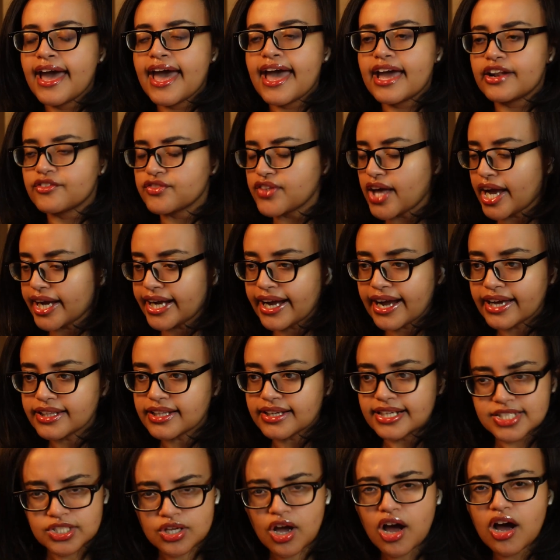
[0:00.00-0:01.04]
And if that guy that
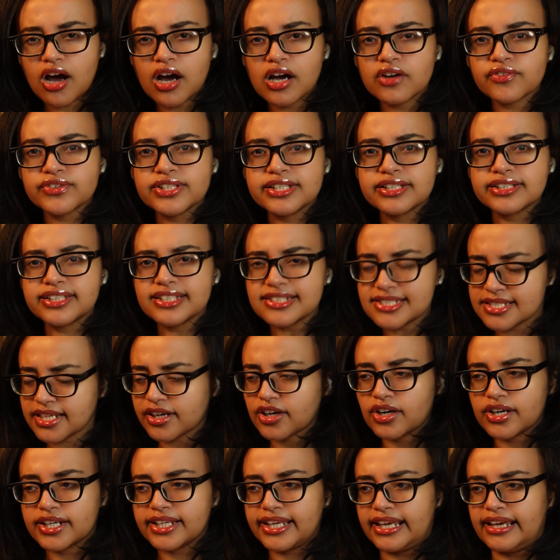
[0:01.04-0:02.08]
I saw, if he is the
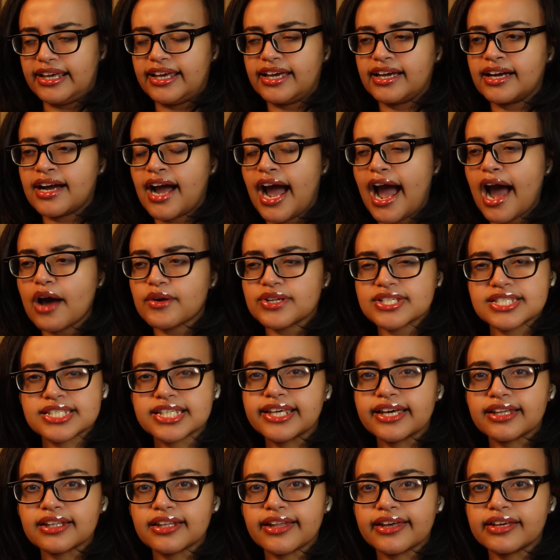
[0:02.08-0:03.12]
current king, how does he
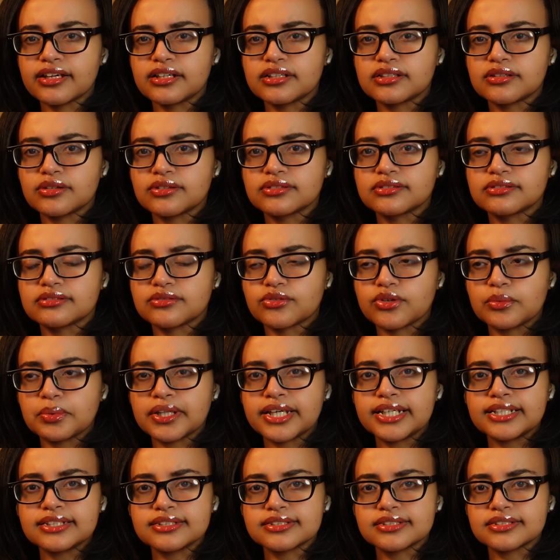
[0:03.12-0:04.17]
get like
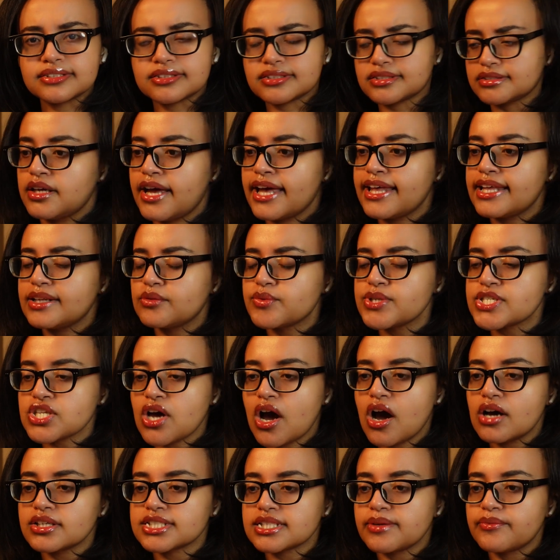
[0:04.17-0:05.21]
replaced? And we
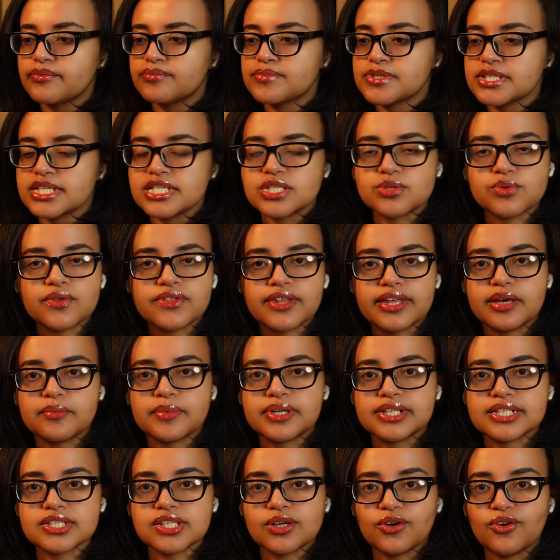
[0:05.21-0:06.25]
saw some scenes with him
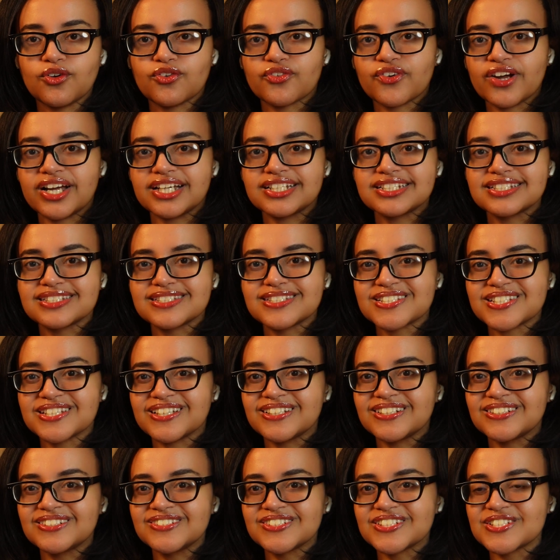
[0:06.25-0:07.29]
and his little friends
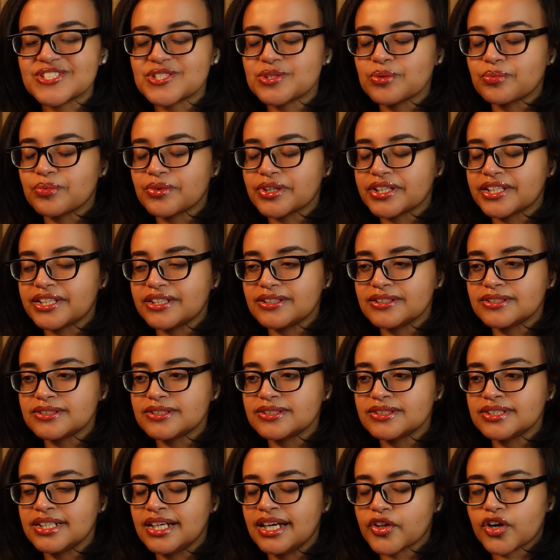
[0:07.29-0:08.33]
too, which is super
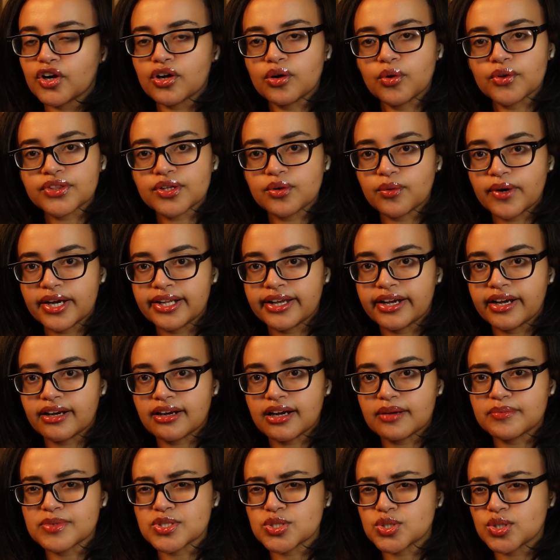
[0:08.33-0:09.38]
cute. The girl with the white hair,
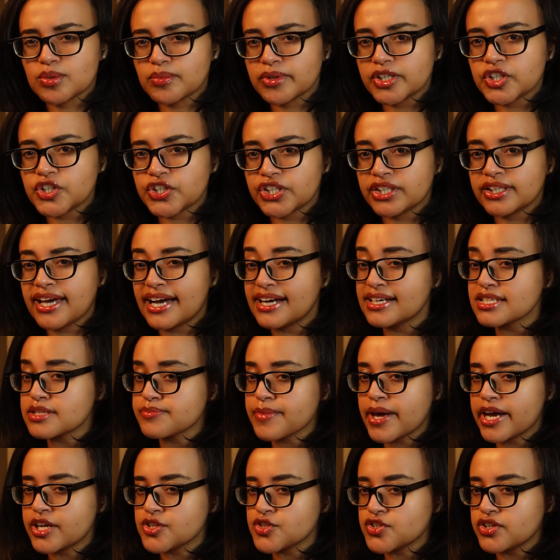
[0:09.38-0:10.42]
I'm assuming she has
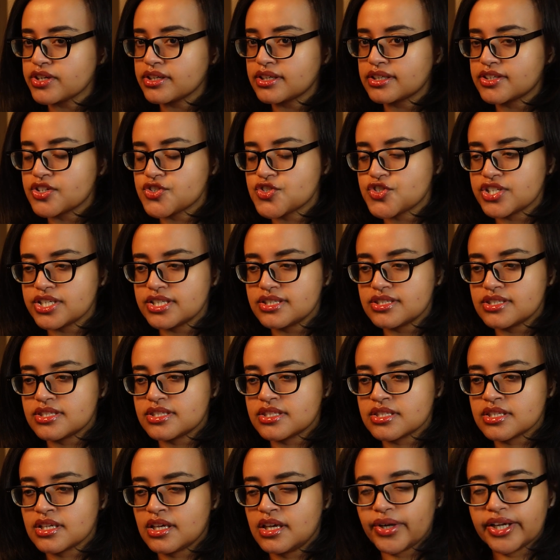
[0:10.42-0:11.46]
magic because
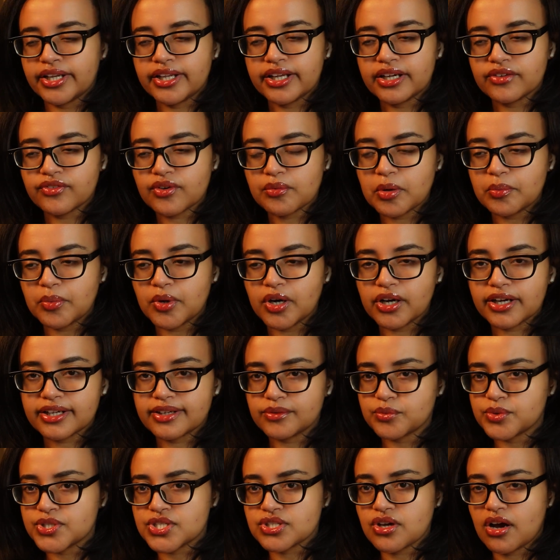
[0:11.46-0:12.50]
she's reading from a book
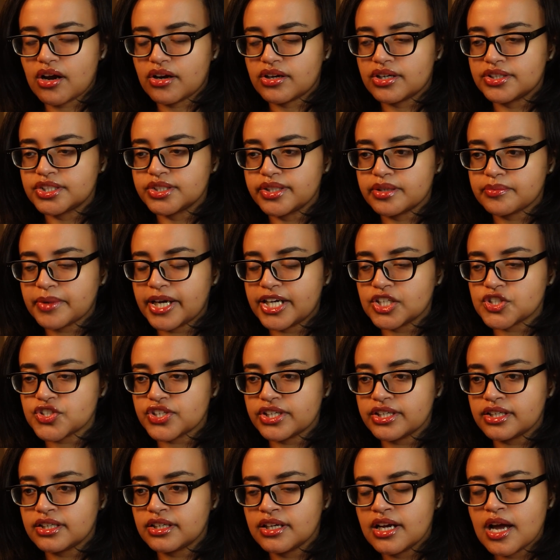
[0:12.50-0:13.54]
and we saw her doing
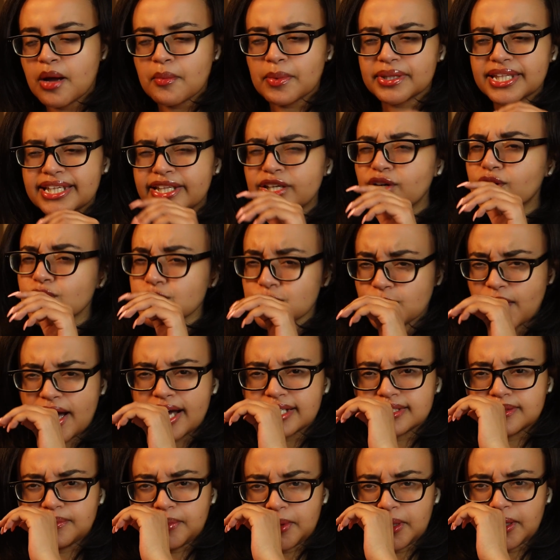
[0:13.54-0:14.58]
magic. But then he also
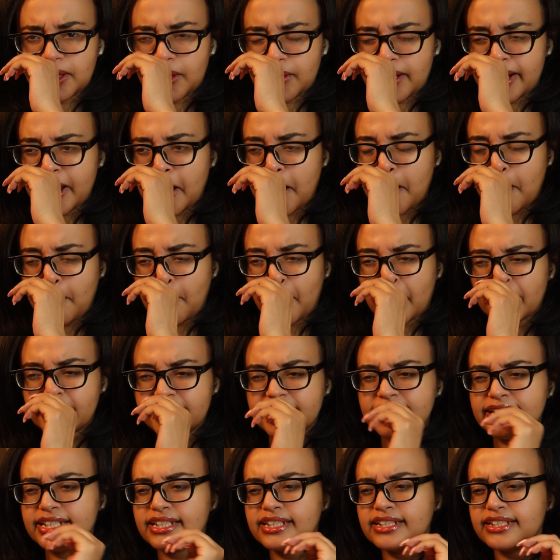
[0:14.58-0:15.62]
has a book, right? But
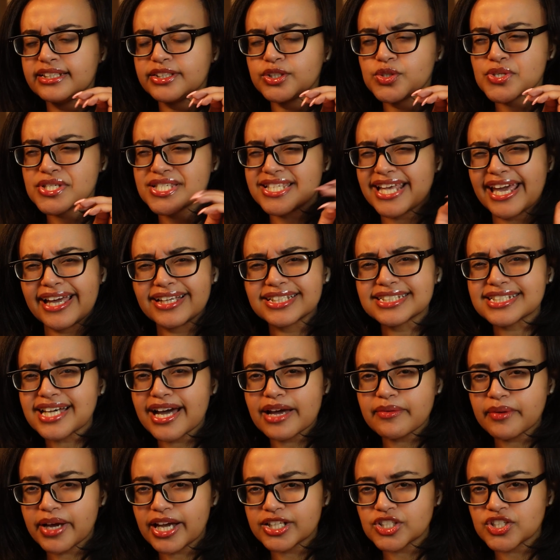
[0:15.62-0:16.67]
he uses
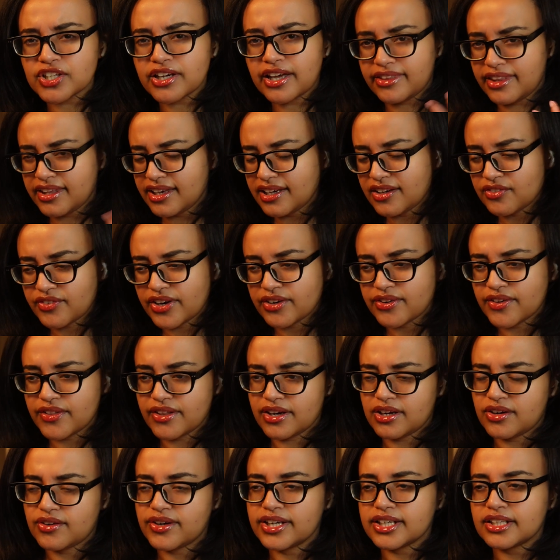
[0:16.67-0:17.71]
anti-magic, I think, if I read
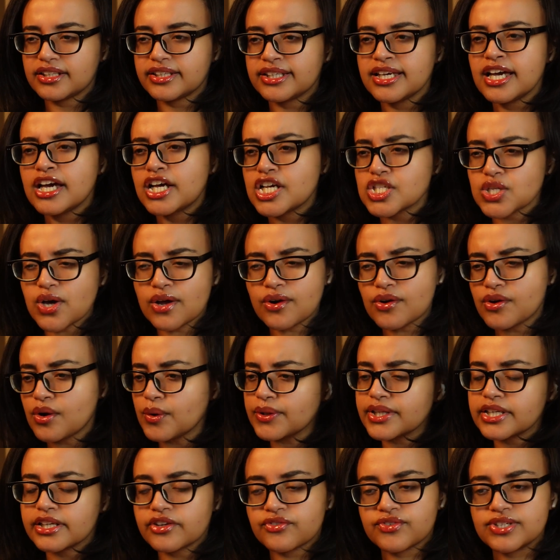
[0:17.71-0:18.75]
that correctly. So I don't know what
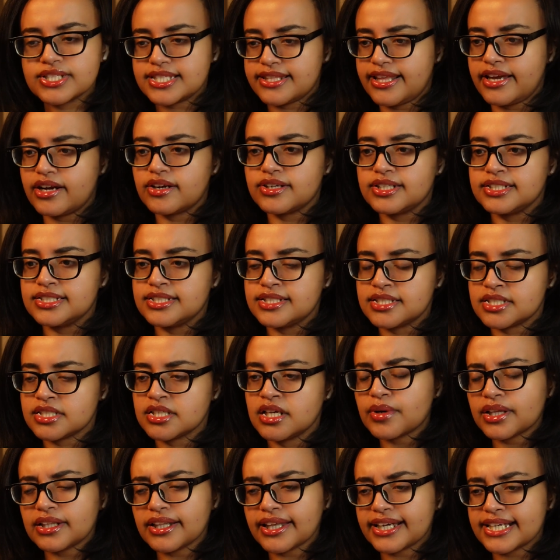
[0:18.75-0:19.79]
the difference there is.
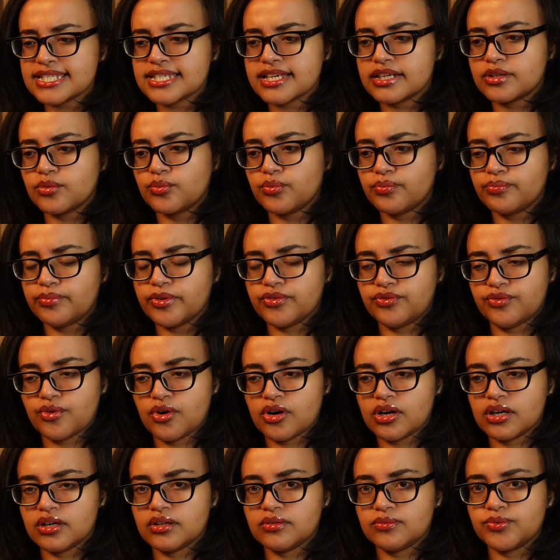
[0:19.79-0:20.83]
But like I said
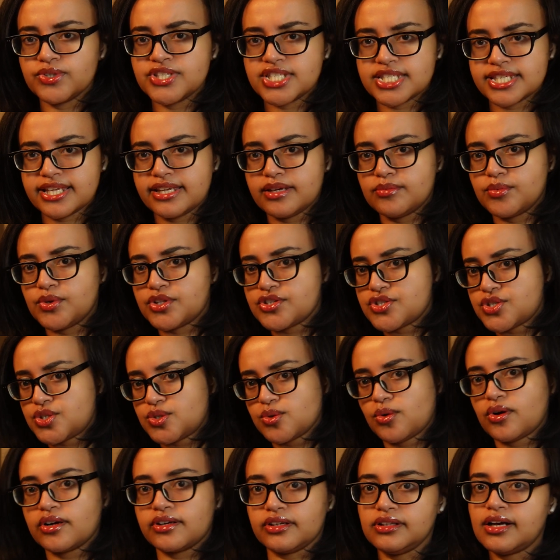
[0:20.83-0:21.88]
before, we see him with a
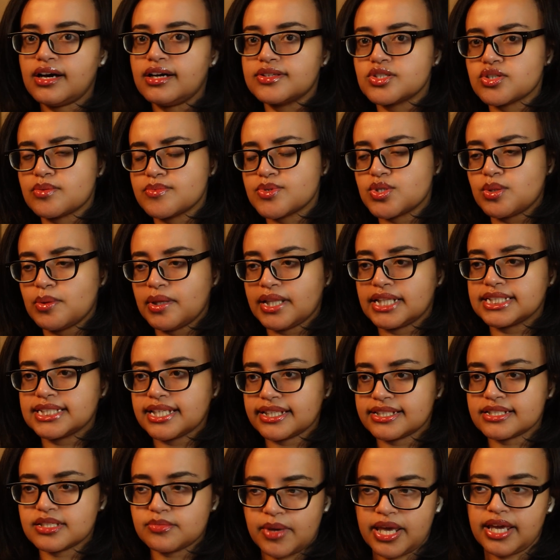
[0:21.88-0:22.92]
sword a lot. So I'm assuming that's
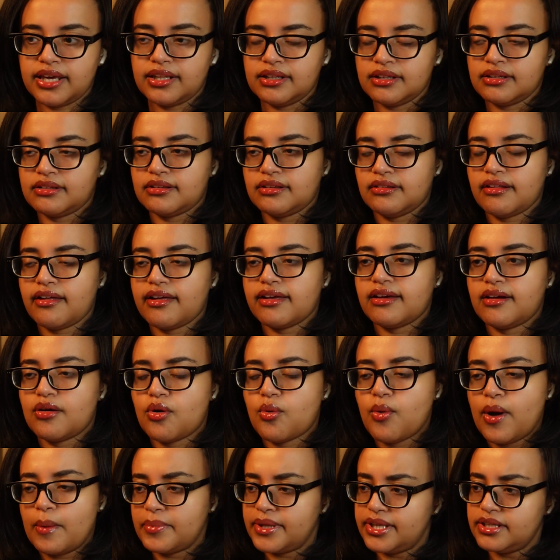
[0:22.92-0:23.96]
like his main like
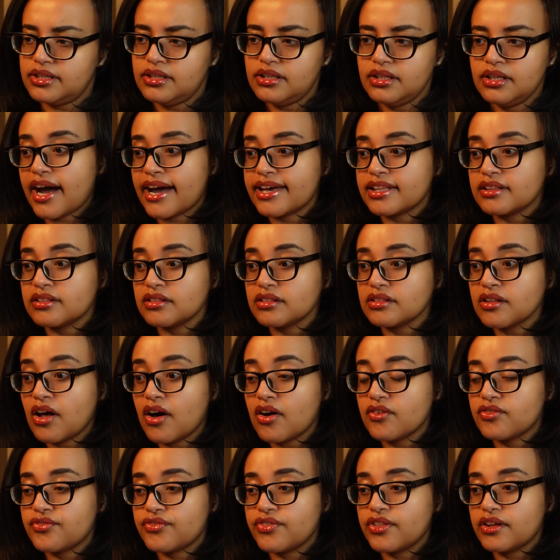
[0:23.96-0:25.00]
weapon. I
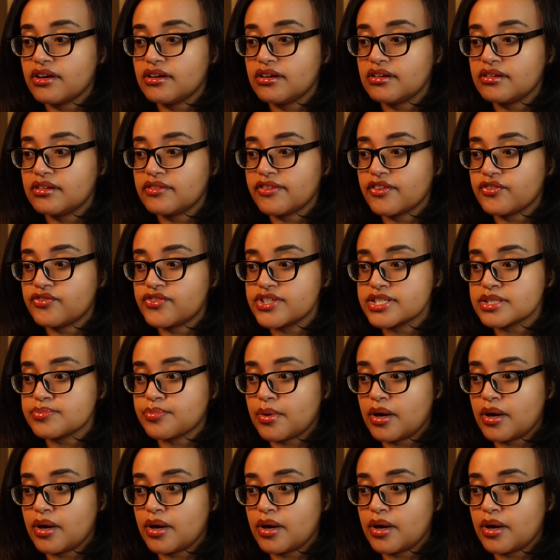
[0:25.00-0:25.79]
love the fist